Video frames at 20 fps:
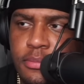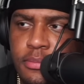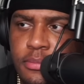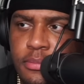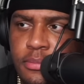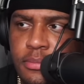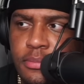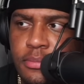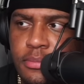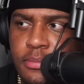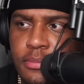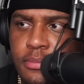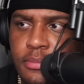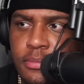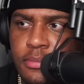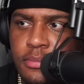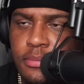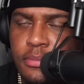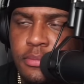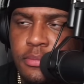
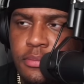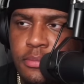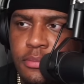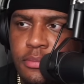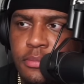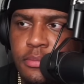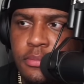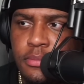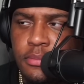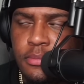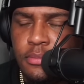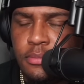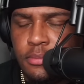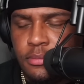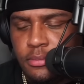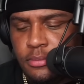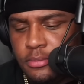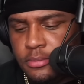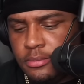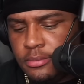
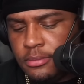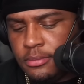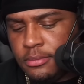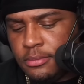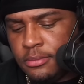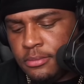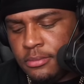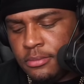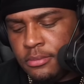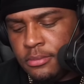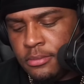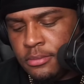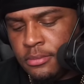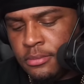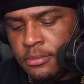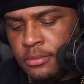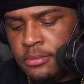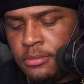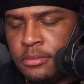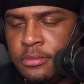
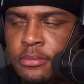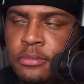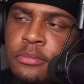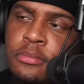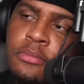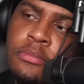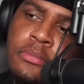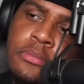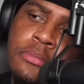(silent)